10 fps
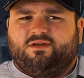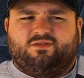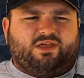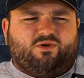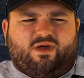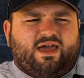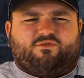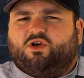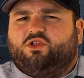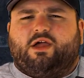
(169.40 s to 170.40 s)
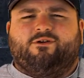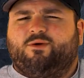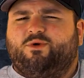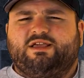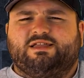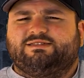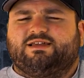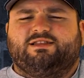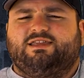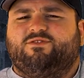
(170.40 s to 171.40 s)
They don't have a glaring weakness
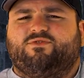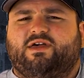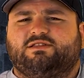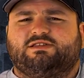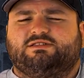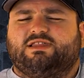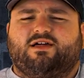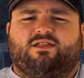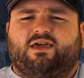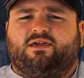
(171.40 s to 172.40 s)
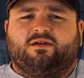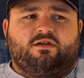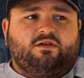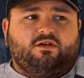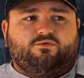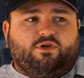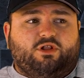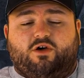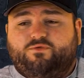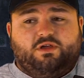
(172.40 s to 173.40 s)
on defense. It's not like
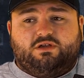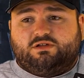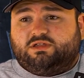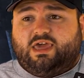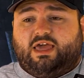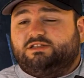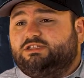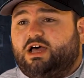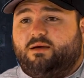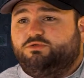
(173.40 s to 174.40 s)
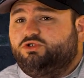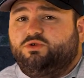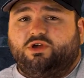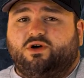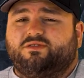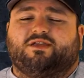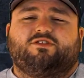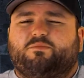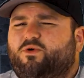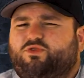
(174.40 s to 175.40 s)
Philadelphia can't stop shooting guard. Like,
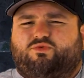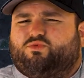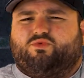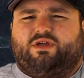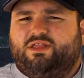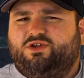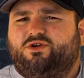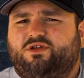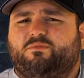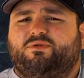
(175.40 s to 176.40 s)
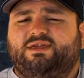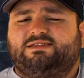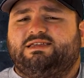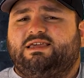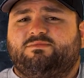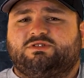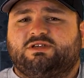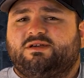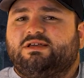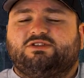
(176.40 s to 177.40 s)
they're both really good complete teams,
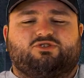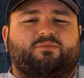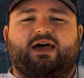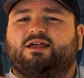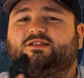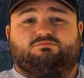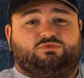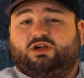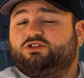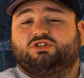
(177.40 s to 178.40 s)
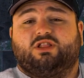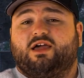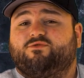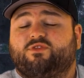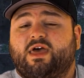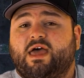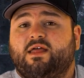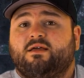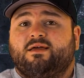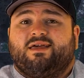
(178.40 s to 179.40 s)
so I'm not going to touch the line for
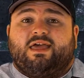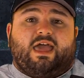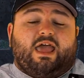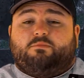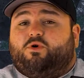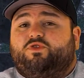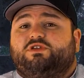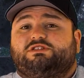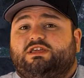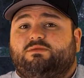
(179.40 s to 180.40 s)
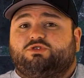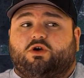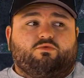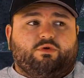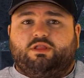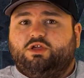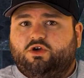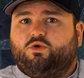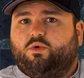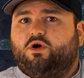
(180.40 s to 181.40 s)
that. And both these teams are really
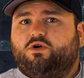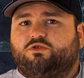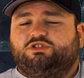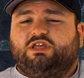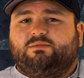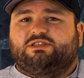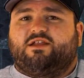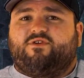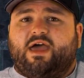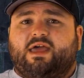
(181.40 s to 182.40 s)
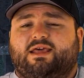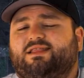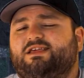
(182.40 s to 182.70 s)
good, well-coached teams that have had at